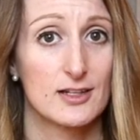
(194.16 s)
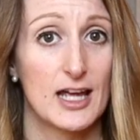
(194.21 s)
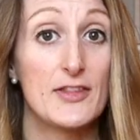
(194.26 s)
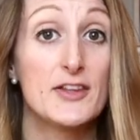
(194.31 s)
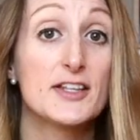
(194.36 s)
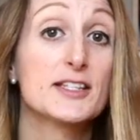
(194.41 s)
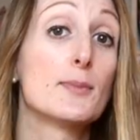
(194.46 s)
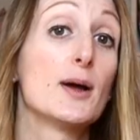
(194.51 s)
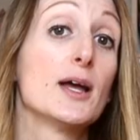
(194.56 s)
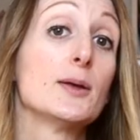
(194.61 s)
And
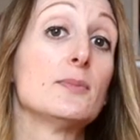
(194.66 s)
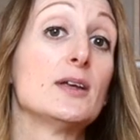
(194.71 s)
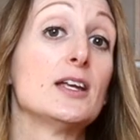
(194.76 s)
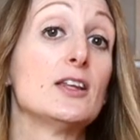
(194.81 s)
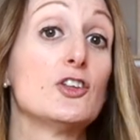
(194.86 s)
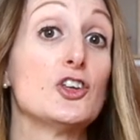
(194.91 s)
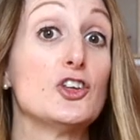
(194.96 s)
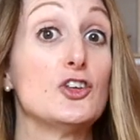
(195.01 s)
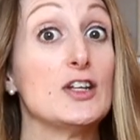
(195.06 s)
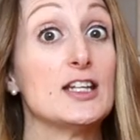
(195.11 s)
this might
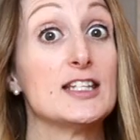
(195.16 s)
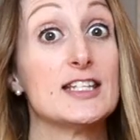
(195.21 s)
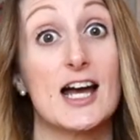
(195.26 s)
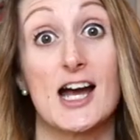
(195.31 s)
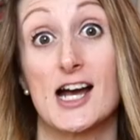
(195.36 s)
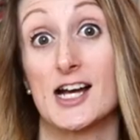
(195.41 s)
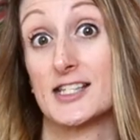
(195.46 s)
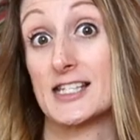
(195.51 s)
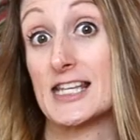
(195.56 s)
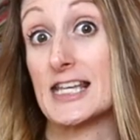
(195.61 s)
mean that you need to
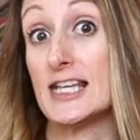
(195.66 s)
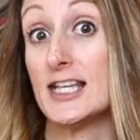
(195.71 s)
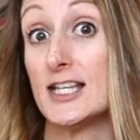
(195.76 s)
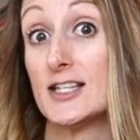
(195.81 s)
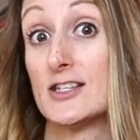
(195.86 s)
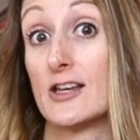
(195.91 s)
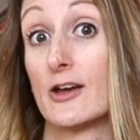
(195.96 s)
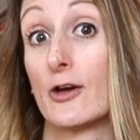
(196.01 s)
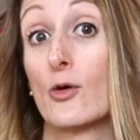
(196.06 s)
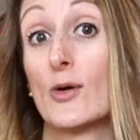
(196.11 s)
ask
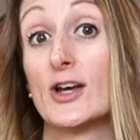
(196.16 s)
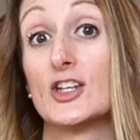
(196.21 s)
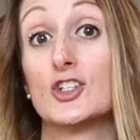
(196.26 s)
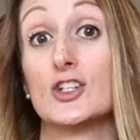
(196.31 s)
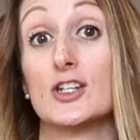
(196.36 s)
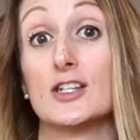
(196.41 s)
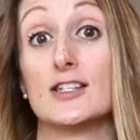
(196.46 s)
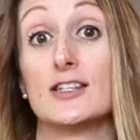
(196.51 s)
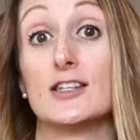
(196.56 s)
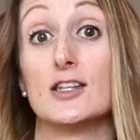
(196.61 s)
easier
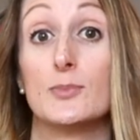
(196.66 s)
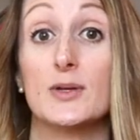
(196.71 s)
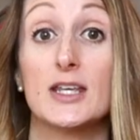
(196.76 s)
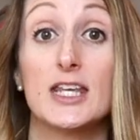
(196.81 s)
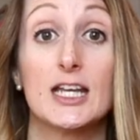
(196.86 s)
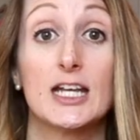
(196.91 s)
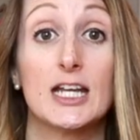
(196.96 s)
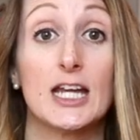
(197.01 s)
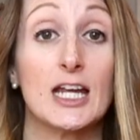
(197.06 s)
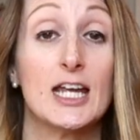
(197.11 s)
questions in the
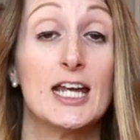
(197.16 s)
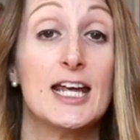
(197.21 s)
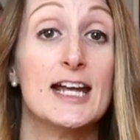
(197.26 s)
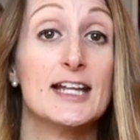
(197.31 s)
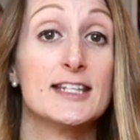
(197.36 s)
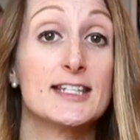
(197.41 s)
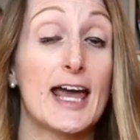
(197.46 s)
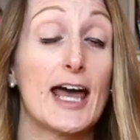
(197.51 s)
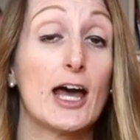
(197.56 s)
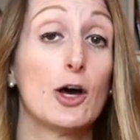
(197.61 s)
beginning
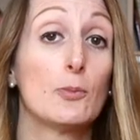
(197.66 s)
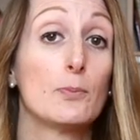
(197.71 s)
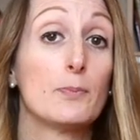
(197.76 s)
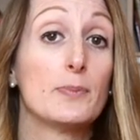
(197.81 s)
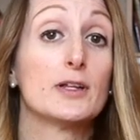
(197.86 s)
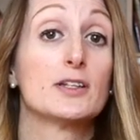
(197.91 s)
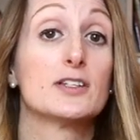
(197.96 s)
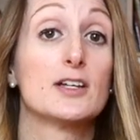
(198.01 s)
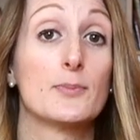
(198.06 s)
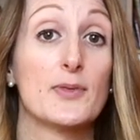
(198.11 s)
to help
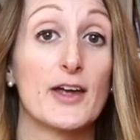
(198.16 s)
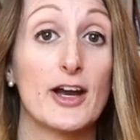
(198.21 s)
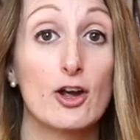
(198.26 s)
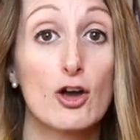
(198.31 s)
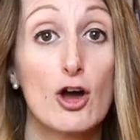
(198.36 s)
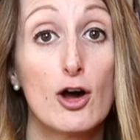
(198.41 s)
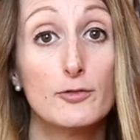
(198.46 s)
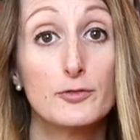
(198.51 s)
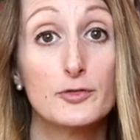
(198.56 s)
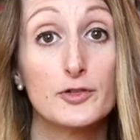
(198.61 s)
build up their
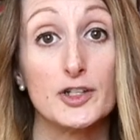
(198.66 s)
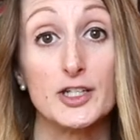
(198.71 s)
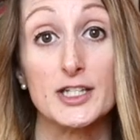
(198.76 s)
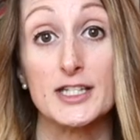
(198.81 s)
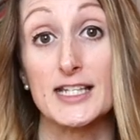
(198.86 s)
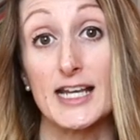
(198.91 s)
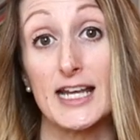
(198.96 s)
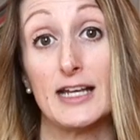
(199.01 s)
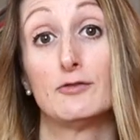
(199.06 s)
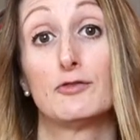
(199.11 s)

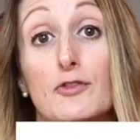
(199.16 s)
confidence in